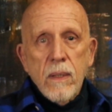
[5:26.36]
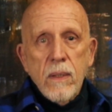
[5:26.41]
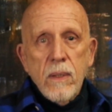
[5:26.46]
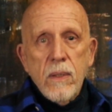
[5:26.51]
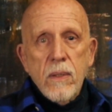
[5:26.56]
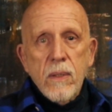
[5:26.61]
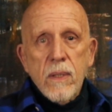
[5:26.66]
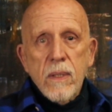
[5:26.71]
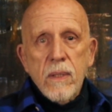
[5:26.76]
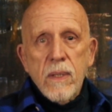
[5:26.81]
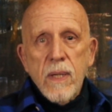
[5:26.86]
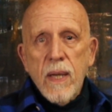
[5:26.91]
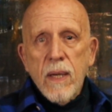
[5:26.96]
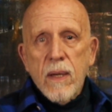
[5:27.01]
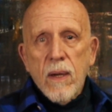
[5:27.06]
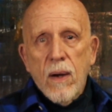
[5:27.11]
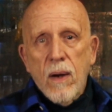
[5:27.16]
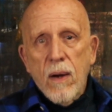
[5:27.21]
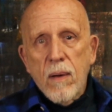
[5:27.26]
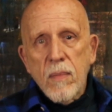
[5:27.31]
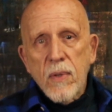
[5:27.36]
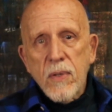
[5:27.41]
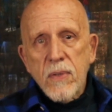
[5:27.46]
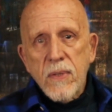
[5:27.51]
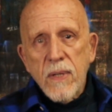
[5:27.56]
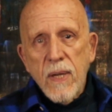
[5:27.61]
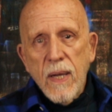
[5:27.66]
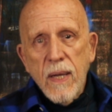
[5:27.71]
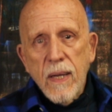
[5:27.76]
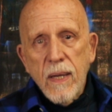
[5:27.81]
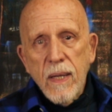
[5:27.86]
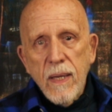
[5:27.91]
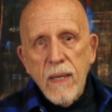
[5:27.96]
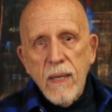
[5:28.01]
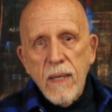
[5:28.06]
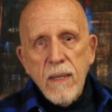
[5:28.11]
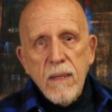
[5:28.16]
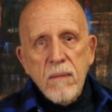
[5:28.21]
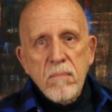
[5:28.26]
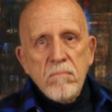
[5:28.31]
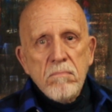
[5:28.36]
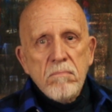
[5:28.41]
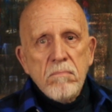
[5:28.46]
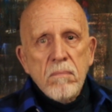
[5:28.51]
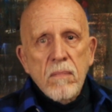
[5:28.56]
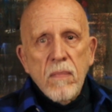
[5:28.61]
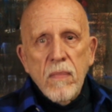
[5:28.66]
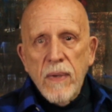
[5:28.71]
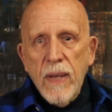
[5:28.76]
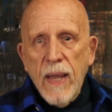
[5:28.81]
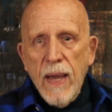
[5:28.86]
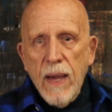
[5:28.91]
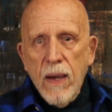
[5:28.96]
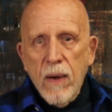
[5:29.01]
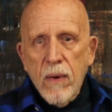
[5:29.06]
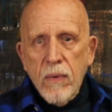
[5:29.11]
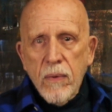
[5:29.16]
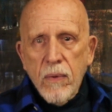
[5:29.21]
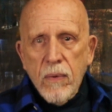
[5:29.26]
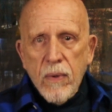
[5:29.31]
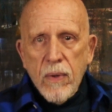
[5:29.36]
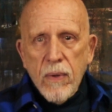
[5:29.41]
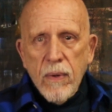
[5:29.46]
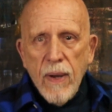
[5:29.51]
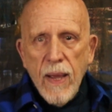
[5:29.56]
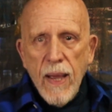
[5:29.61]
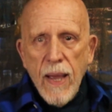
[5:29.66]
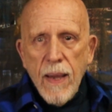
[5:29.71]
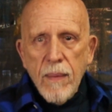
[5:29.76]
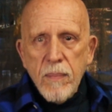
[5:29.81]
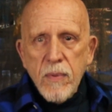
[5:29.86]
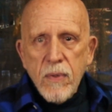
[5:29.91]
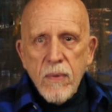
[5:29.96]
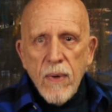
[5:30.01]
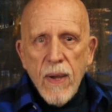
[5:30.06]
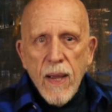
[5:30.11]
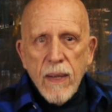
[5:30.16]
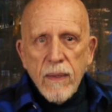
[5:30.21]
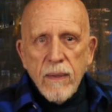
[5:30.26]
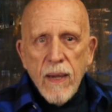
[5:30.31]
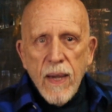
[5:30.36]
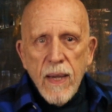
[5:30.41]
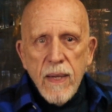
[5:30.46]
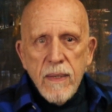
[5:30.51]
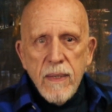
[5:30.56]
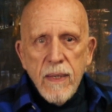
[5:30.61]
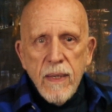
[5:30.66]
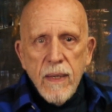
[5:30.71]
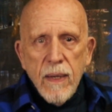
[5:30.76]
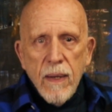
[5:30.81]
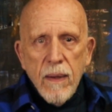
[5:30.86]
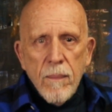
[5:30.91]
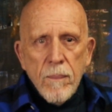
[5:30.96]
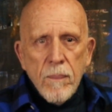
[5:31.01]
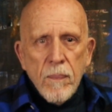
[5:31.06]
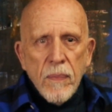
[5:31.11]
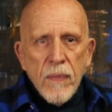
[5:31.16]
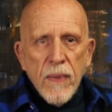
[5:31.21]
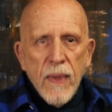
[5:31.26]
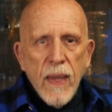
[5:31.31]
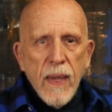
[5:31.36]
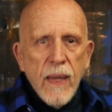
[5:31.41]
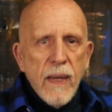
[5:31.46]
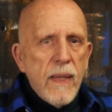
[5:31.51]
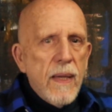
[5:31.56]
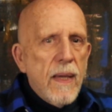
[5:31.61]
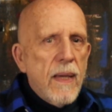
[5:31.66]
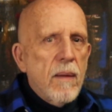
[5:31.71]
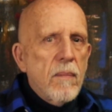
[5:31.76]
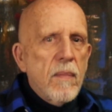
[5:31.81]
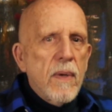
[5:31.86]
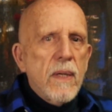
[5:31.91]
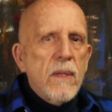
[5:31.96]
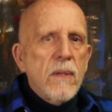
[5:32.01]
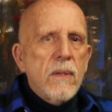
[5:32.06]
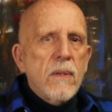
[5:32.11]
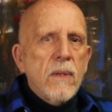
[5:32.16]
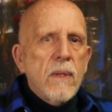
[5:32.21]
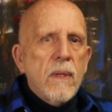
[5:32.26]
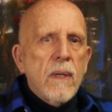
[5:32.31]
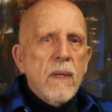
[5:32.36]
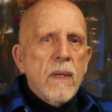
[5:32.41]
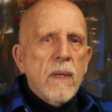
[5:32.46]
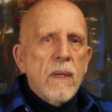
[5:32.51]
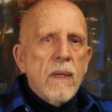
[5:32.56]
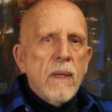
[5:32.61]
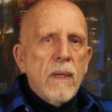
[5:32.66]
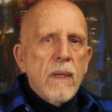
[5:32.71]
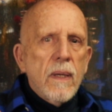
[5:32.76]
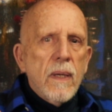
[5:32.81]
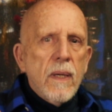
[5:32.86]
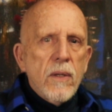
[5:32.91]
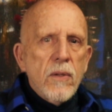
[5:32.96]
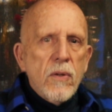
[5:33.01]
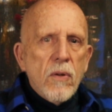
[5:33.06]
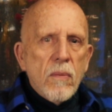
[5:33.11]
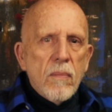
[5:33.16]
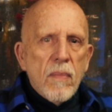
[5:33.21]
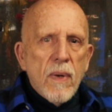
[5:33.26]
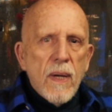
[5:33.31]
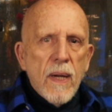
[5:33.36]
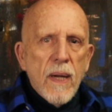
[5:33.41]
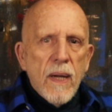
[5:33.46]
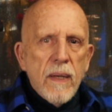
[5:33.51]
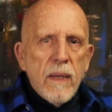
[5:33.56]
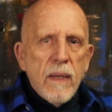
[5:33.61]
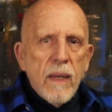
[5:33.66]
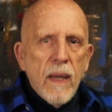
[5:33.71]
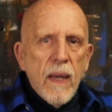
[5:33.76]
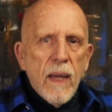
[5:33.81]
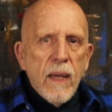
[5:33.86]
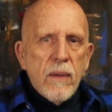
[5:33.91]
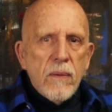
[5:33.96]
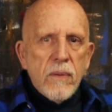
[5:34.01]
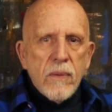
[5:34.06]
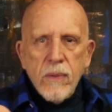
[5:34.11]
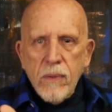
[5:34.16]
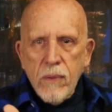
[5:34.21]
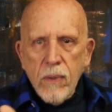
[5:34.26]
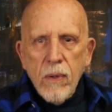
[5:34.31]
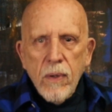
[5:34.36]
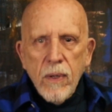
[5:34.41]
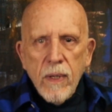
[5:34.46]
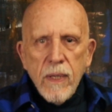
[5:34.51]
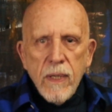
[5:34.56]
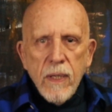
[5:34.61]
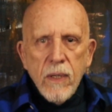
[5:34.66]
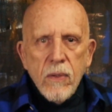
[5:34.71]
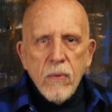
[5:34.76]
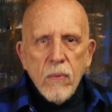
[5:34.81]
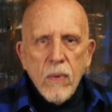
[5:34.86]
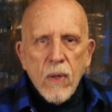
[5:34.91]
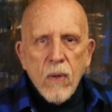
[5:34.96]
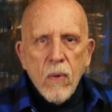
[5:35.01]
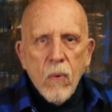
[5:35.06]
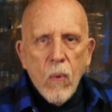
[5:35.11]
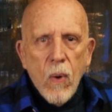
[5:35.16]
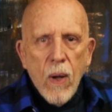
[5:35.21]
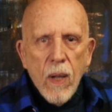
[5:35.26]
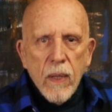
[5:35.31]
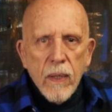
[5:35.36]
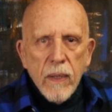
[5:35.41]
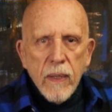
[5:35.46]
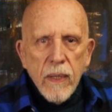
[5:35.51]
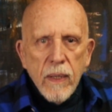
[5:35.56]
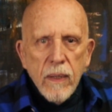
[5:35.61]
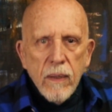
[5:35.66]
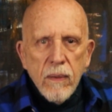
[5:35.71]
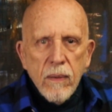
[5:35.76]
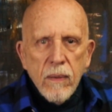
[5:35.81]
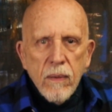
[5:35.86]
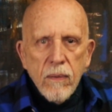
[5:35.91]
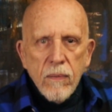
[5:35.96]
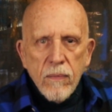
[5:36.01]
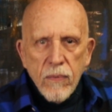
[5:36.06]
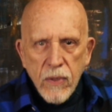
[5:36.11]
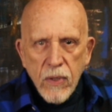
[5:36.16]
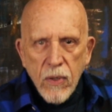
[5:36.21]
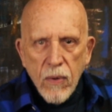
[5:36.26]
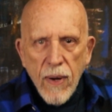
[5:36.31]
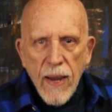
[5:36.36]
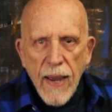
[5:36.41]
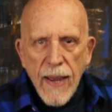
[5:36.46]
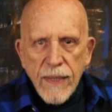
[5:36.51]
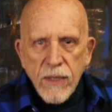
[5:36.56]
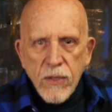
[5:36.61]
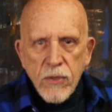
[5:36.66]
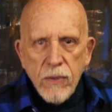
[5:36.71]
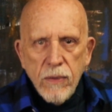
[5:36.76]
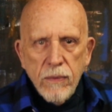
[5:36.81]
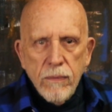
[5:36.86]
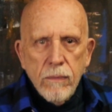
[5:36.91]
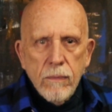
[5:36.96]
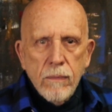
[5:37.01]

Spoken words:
You can take almost any noun or abstract idea, any image in your mind, and turn it into a quality for your action.